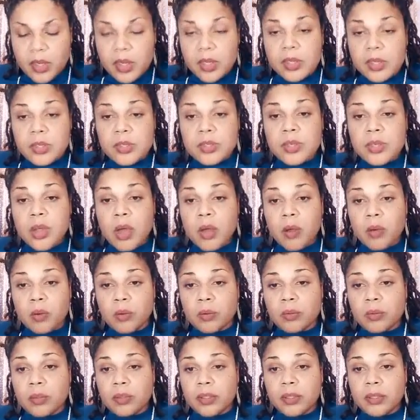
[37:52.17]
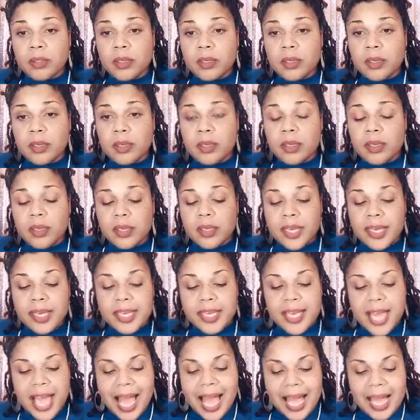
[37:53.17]
So
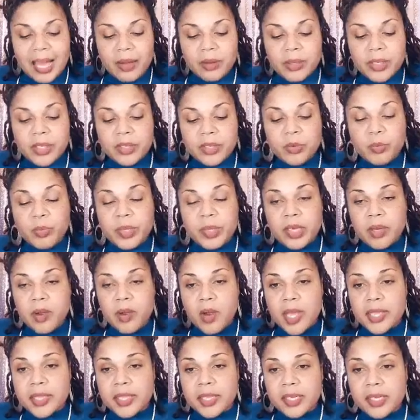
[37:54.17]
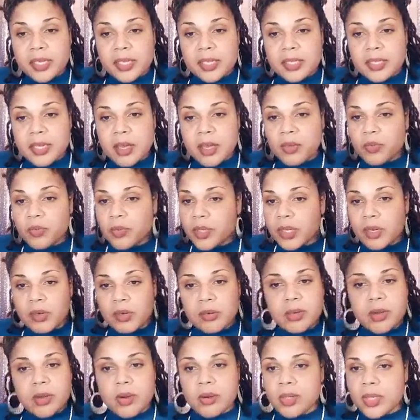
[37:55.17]
how can you be your authentic self when you
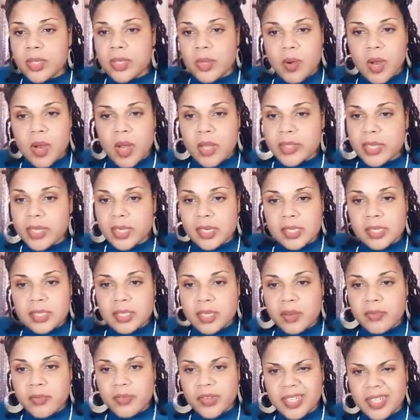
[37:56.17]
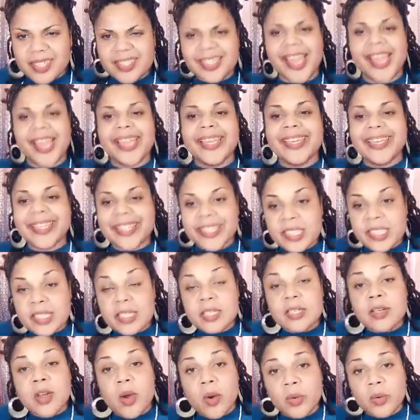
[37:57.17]
don't know who your authentic self is? Get to
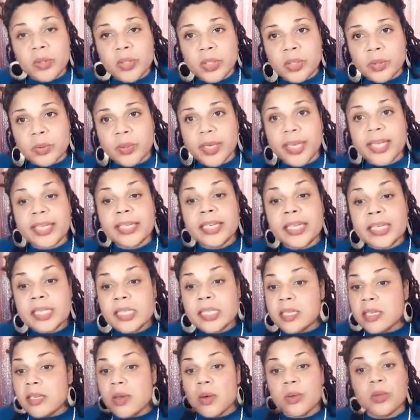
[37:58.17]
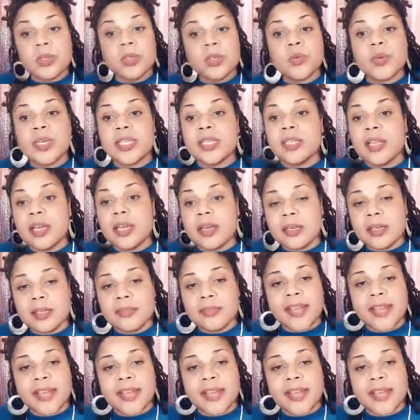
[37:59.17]
know you, and get to know you with love,